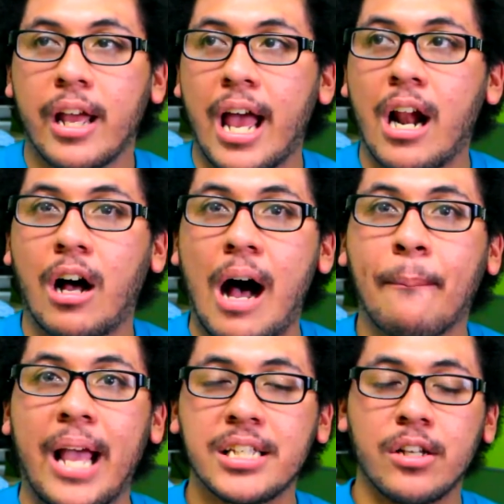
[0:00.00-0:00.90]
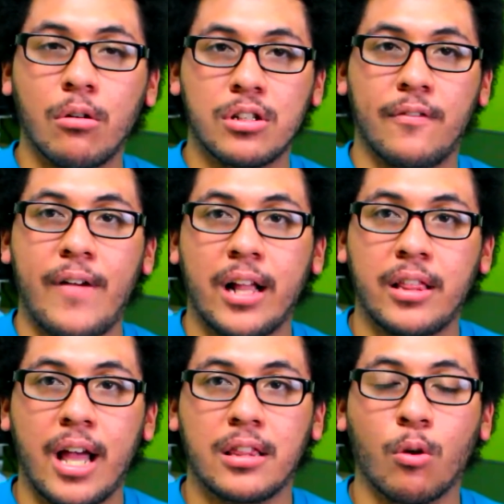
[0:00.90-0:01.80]
Yeah, and I'm guessing also the fact
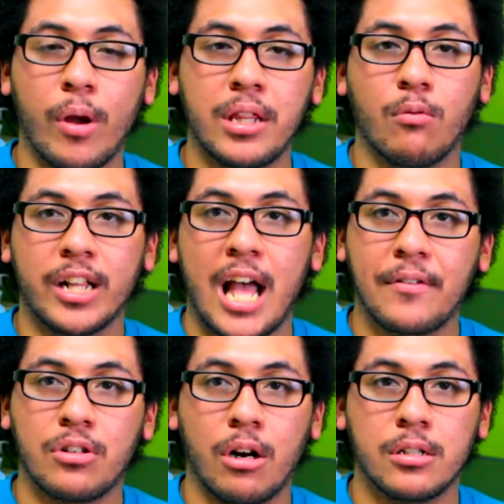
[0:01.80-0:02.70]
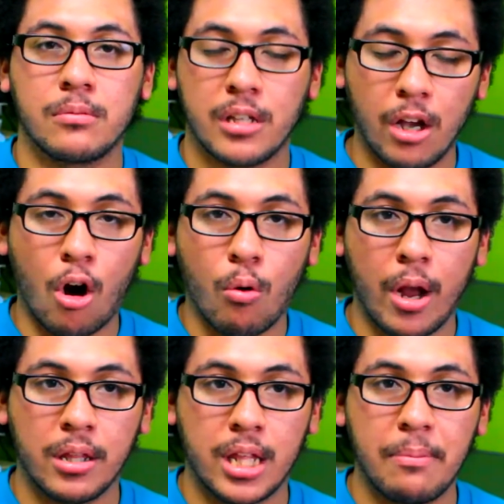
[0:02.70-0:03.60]
that the reason why the Avatar
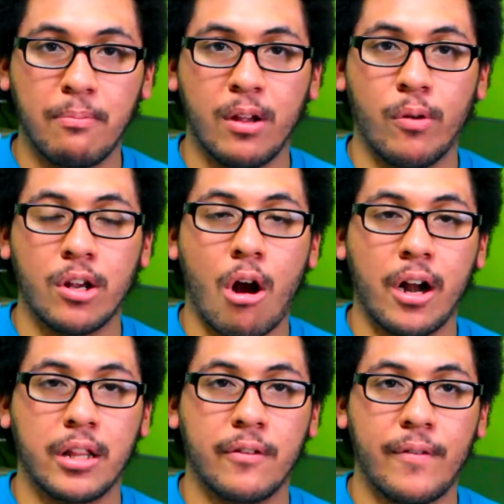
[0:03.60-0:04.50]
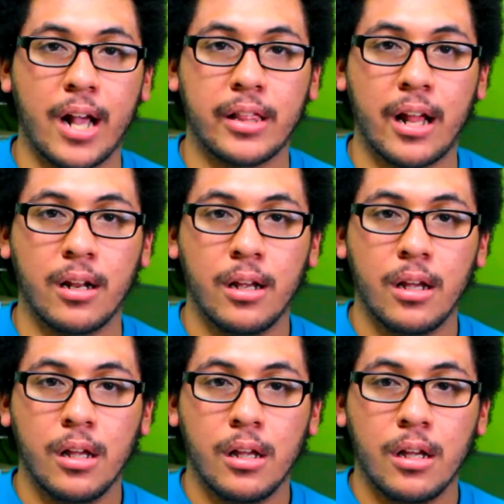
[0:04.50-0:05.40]
always keeps being reincarnated is the fact that
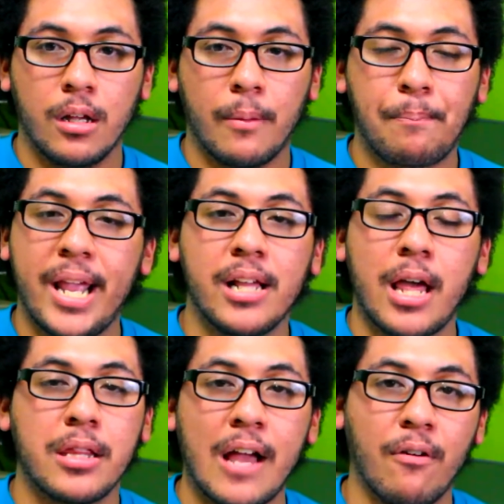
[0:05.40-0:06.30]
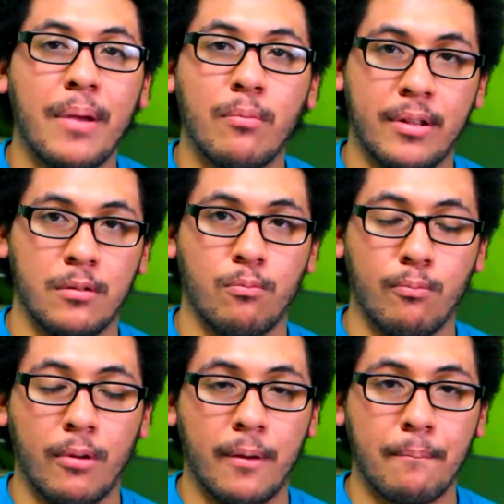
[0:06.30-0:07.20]
peace has never been
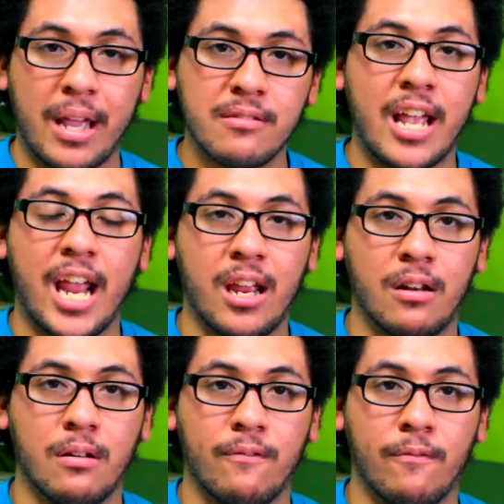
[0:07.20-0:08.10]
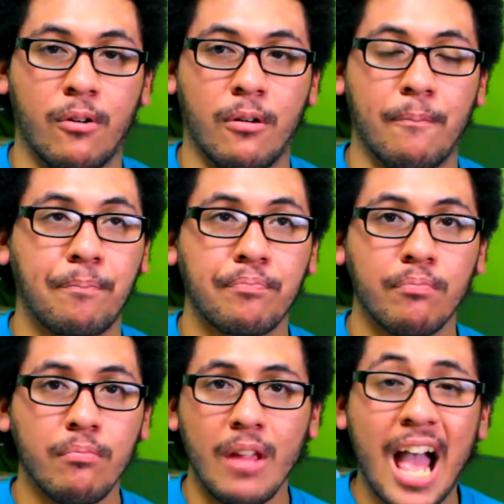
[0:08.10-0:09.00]
maintained
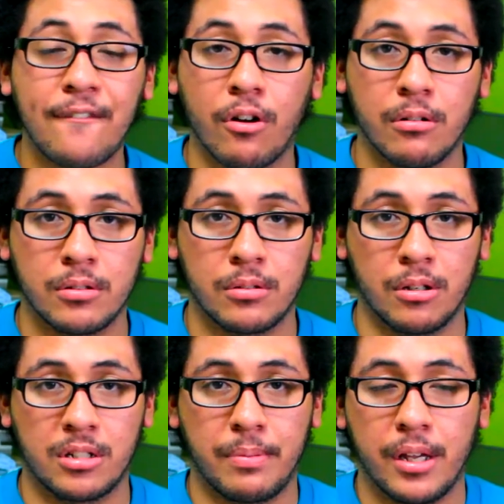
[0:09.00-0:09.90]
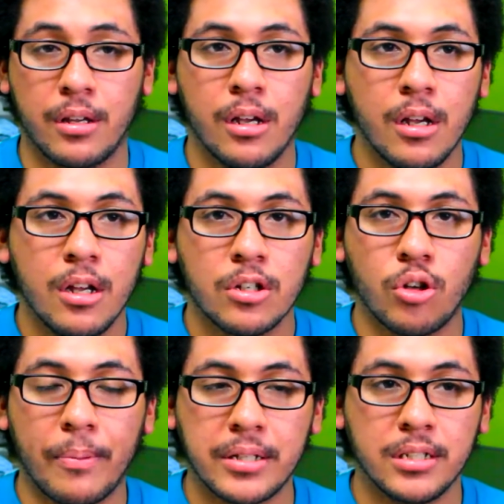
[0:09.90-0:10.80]
forever, so to speak.
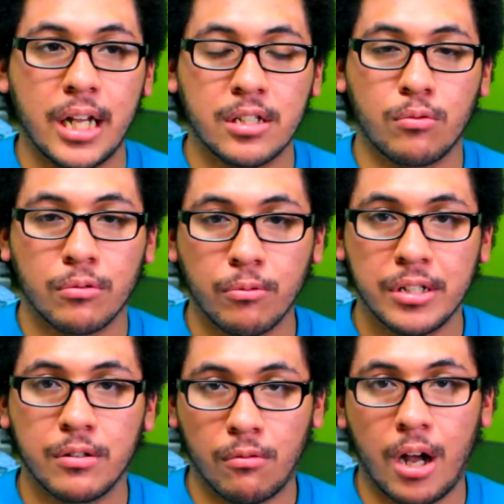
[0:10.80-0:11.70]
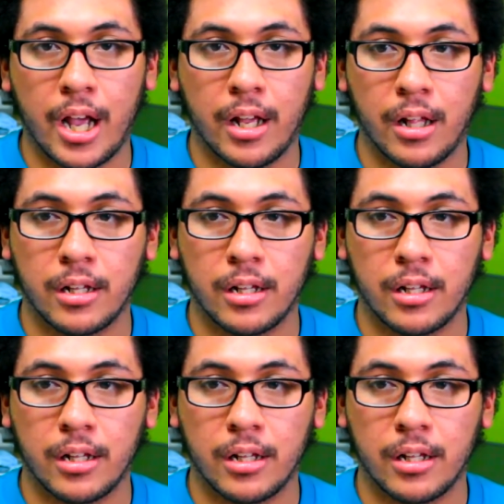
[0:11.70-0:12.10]
So I'm guessing that's the reason why.